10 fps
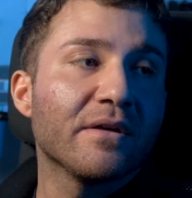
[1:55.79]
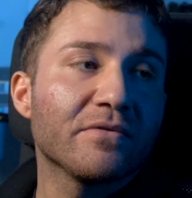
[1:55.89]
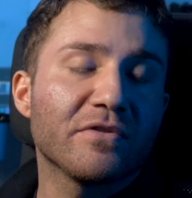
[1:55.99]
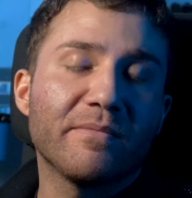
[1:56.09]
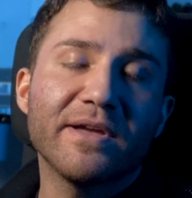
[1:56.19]

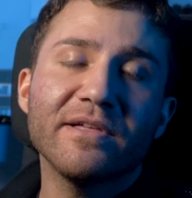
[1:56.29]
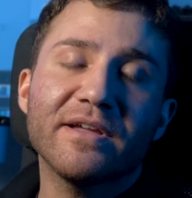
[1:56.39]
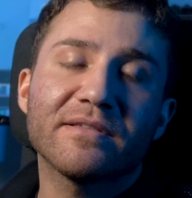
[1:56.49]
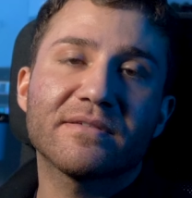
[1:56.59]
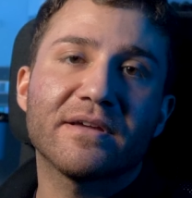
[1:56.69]
So the MEILI
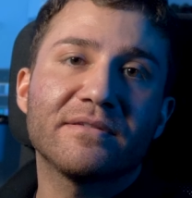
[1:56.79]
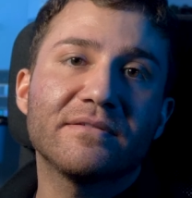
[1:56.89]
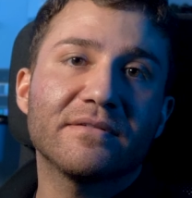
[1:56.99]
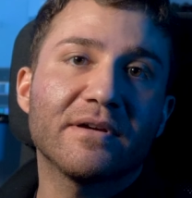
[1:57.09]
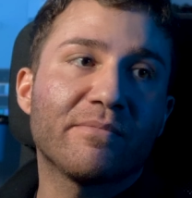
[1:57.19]
can
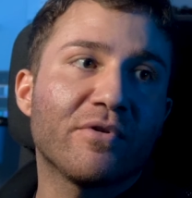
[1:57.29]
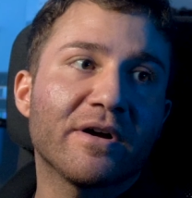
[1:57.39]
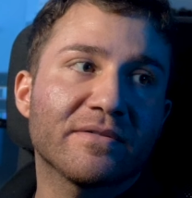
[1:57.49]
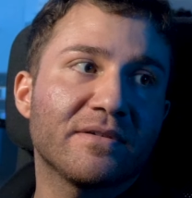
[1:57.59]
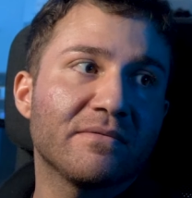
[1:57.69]
send a
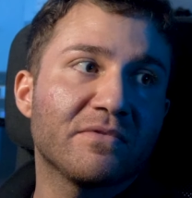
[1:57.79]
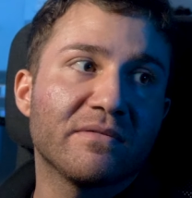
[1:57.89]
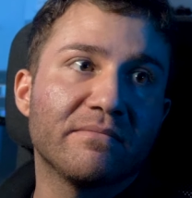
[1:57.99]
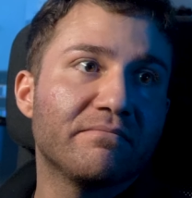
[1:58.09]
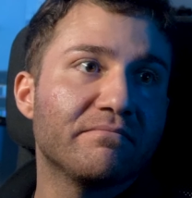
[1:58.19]
proxy
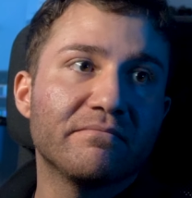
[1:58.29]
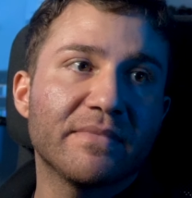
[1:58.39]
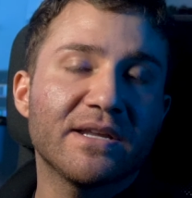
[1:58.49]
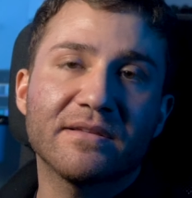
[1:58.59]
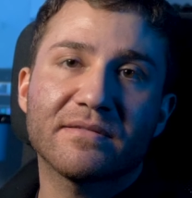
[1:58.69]
to
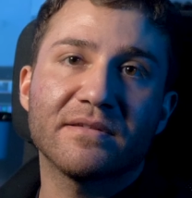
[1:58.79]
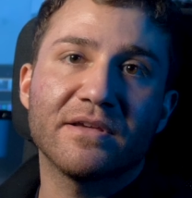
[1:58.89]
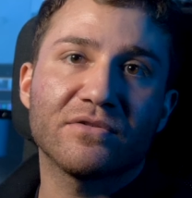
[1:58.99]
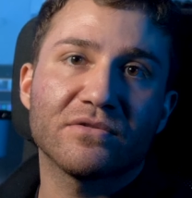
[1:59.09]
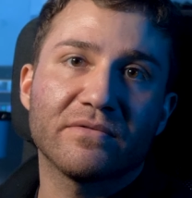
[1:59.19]
any
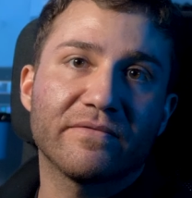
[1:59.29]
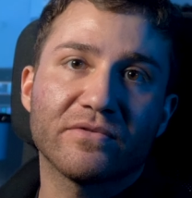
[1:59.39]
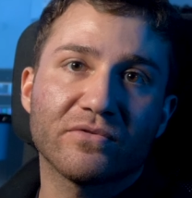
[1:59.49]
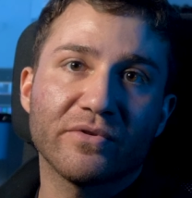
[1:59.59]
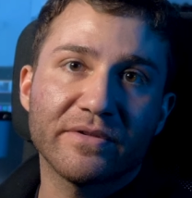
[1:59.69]
destination of
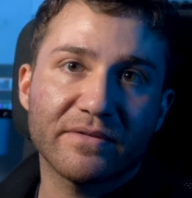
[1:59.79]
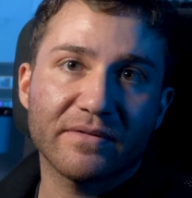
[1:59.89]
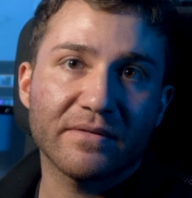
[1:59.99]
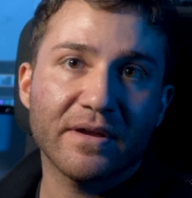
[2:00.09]
your choice.